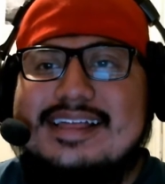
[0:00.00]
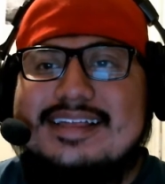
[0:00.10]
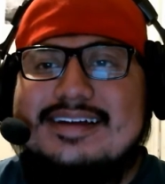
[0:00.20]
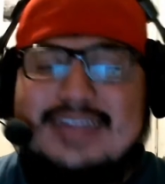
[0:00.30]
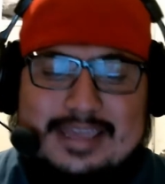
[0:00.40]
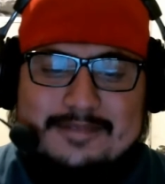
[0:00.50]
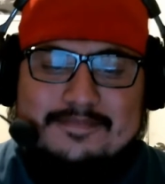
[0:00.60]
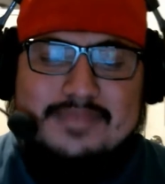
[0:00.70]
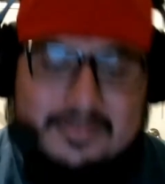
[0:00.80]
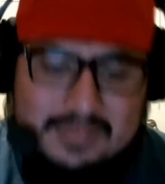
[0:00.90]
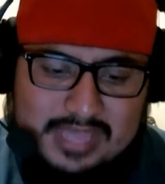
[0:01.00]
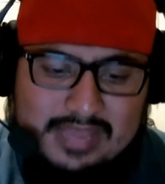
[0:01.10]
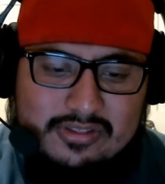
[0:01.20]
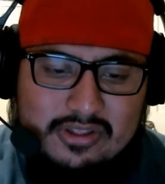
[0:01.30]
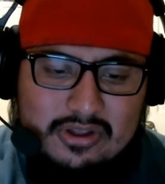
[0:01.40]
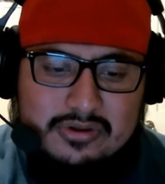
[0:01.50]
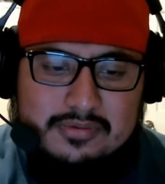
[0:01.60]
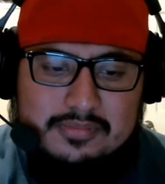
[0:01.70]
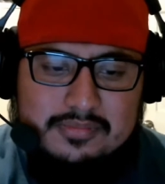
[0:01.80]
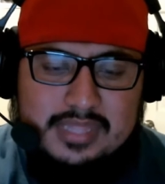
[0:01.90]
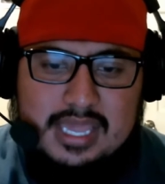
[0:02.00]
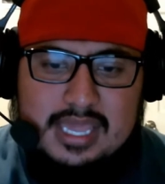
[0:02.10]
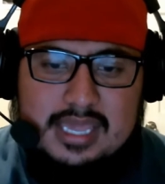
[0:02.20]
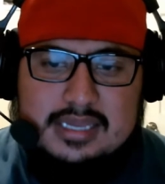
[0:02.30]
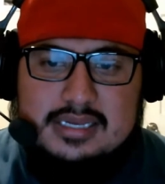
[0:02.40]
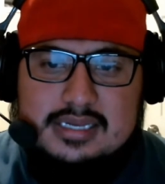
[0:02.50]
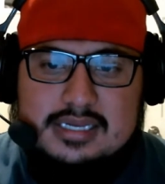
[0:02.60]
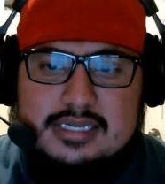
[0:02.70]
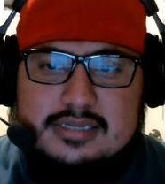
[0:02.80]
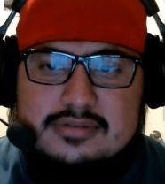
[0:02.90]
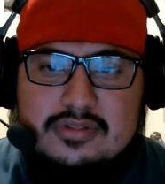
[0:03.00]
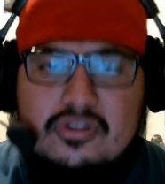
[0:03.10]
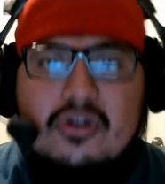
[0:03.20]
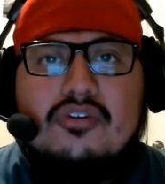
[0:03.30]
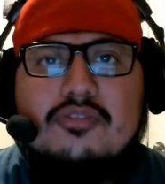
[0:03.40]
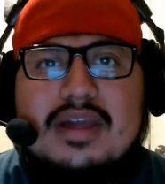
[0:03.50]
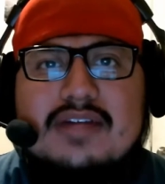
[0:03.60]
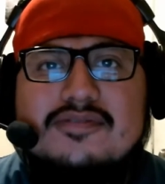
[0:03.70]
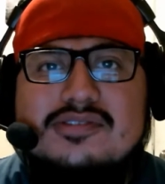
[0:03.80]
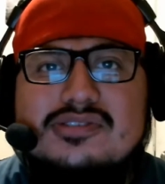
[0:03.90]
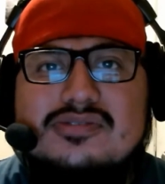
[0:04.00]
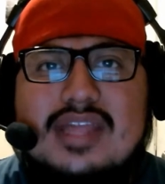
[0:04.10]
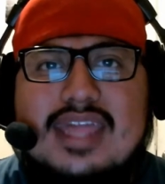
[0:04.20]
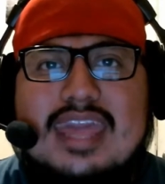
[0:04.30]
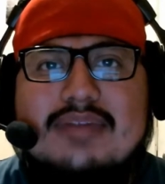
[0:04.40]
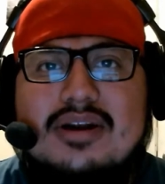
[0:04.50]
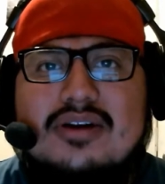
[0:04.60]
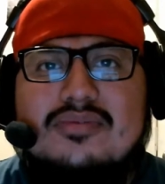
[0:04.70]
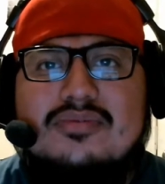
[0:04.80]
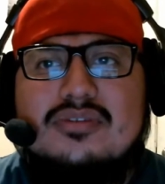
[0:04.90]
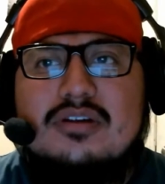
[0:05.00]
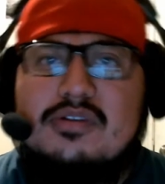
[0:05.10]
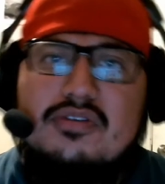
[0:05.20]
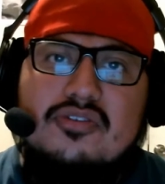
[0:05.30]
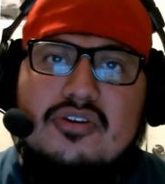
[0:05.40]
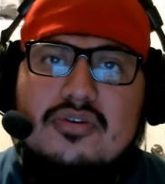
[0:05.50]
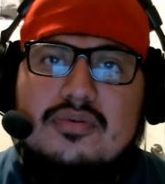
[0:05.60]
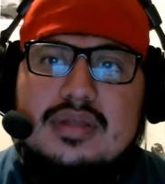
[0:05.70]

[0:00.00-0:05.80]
okay. If you guys know that Star Wars Battlefront 2 that came out a couple years ago,